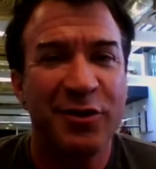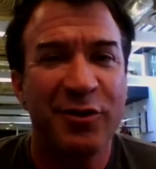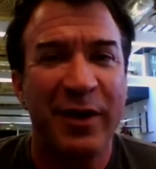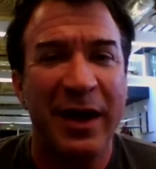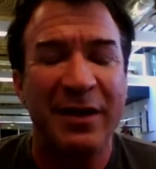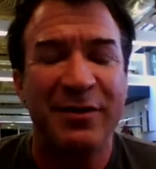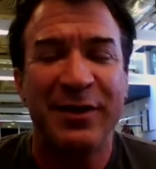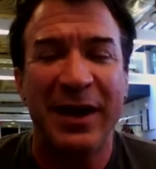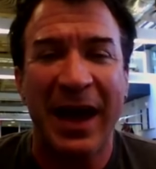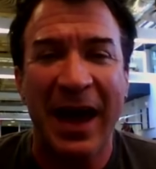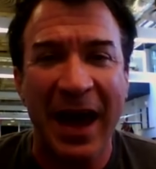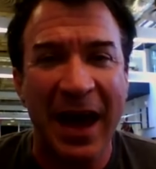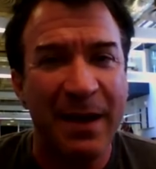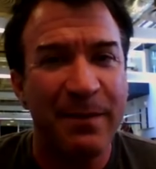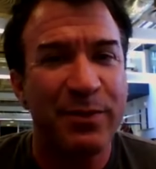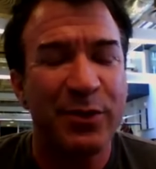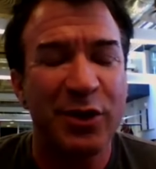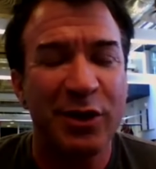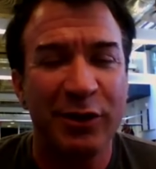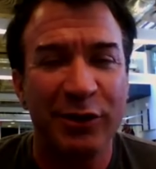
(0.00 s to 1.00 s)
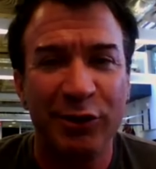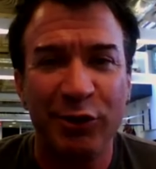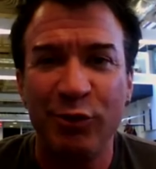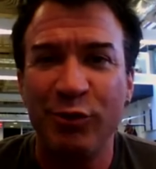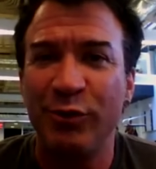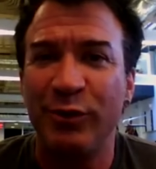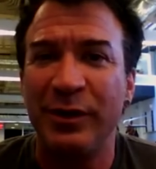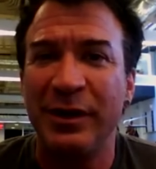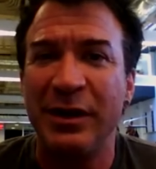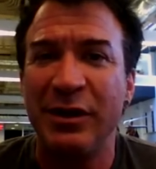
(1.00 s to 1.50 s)
Lesnar has
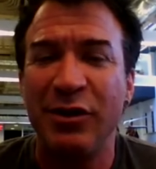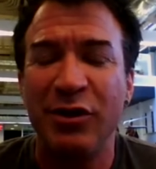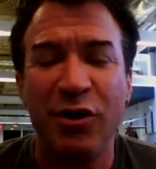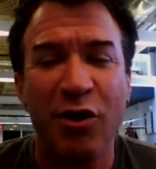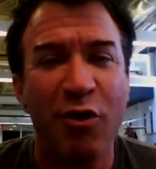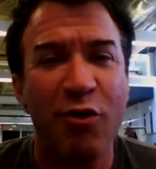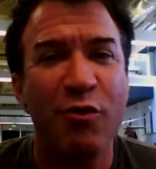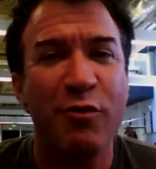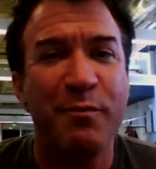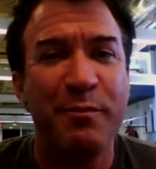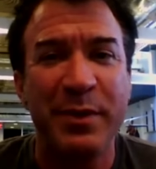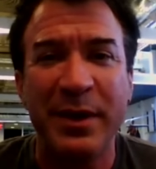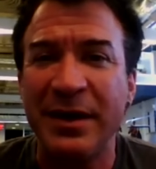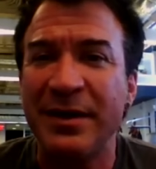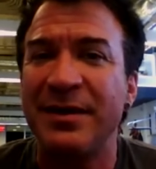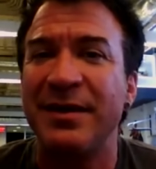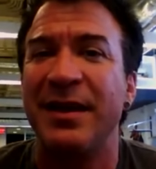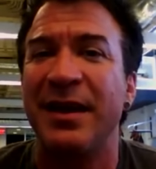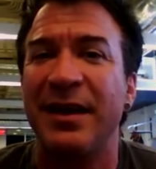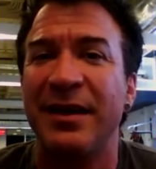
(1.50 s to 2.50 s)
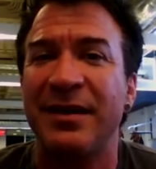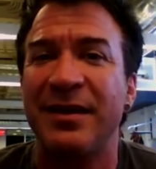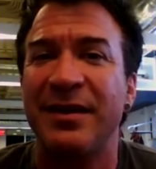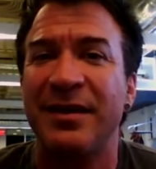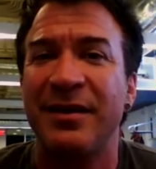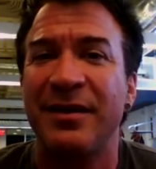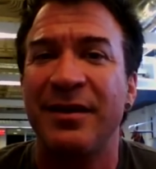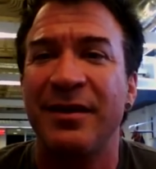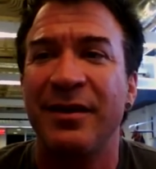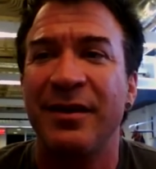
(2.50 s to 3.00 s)
absolutely no
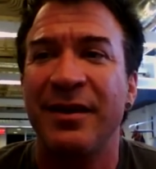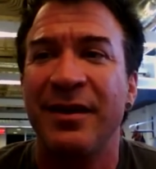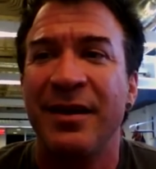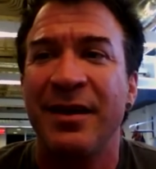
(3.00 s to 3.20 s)
business